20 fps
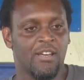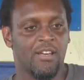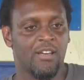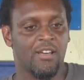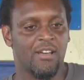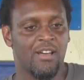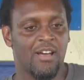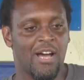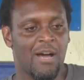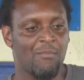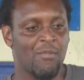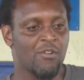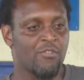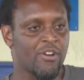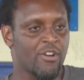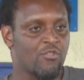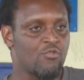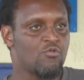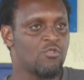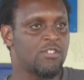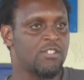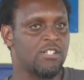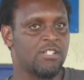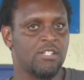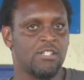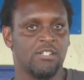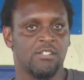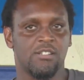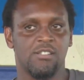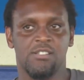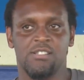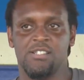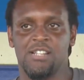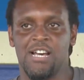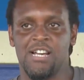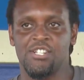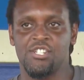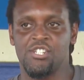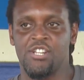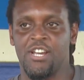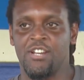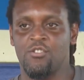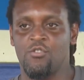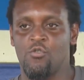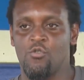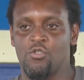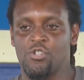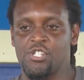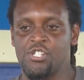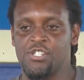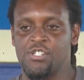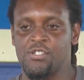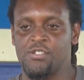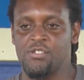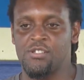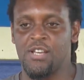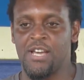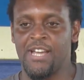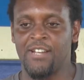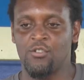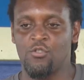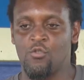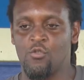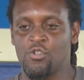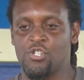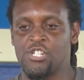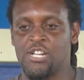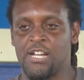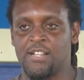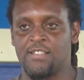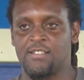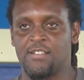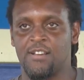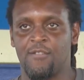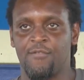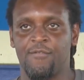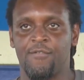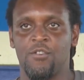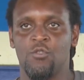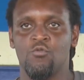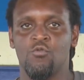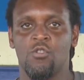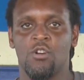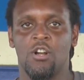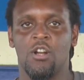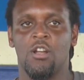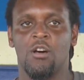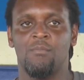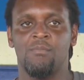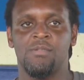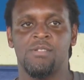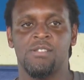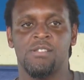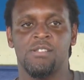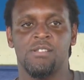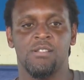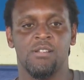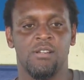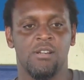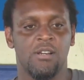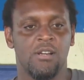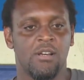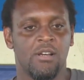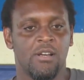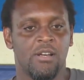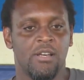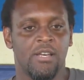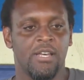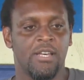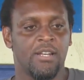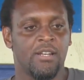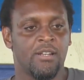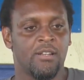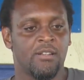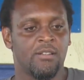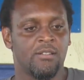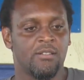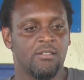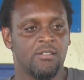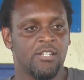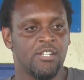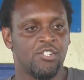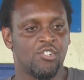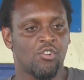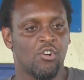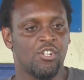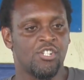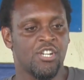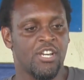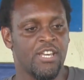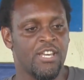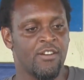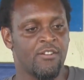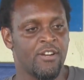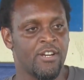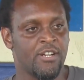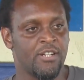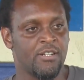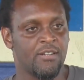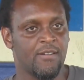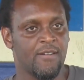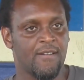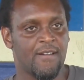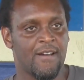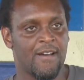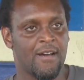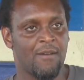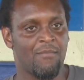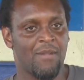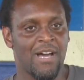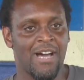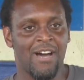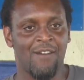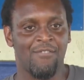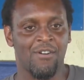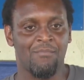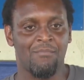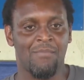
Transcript: I'm a recruiter slash head coach at a few clubs in the Georgia area. I have a